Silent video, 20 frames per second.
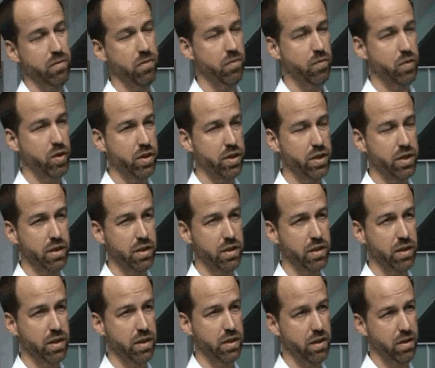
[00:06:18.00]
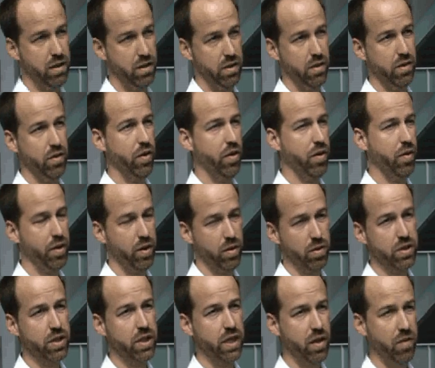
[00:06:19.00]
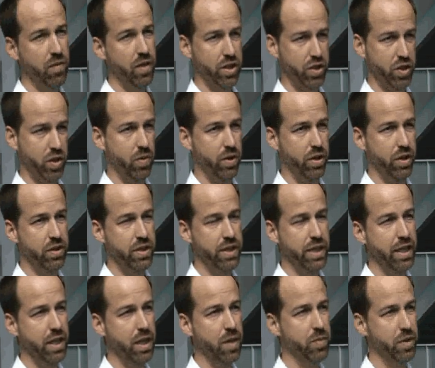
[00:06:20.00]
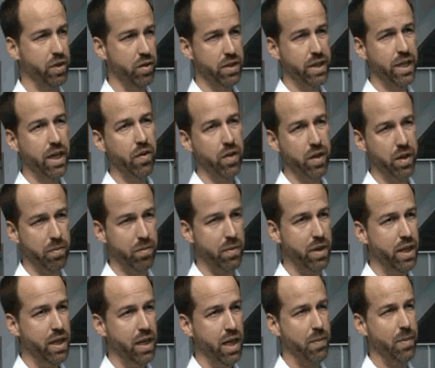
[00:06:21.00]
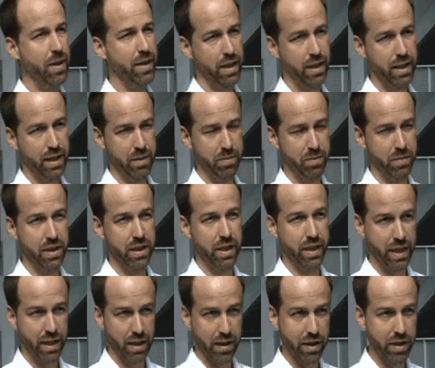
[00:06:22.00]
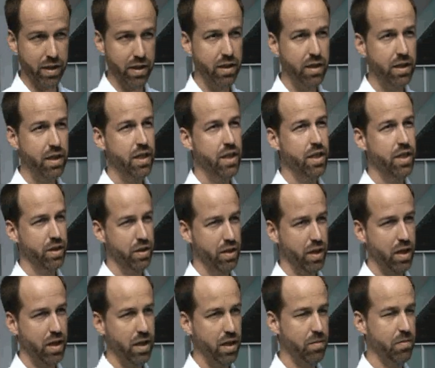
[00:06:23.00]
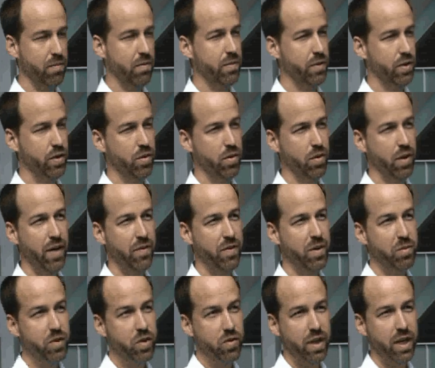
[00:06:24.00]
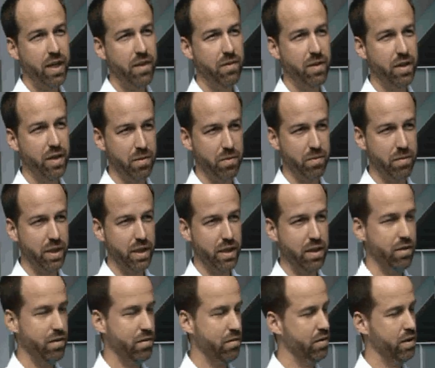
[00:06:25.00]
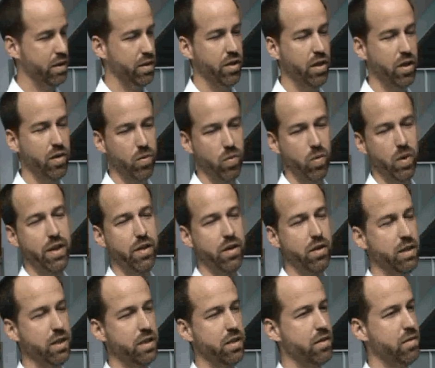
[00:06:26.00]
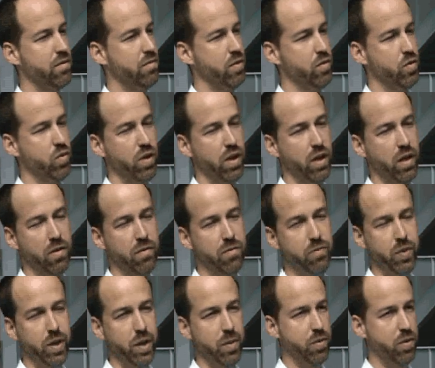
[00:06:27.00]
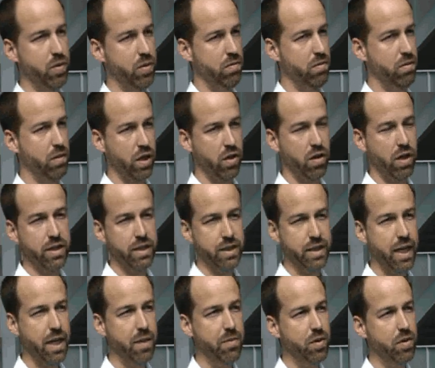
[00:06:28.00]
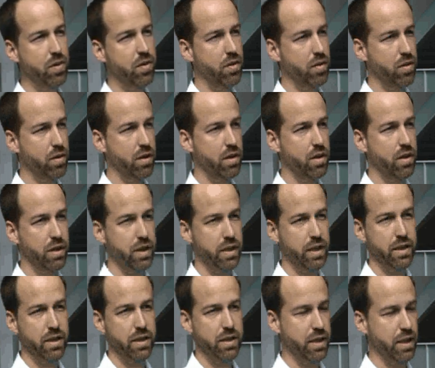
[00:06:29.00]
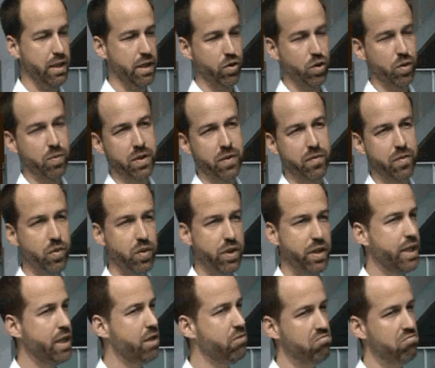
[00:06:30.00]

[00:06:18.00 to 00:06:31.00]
versus, you know, the old style of lecture where you stand up and you tell them about the themes in King Lear. You have them derive them in, you know, whether it's 12 people across a table or it's in groups of 3,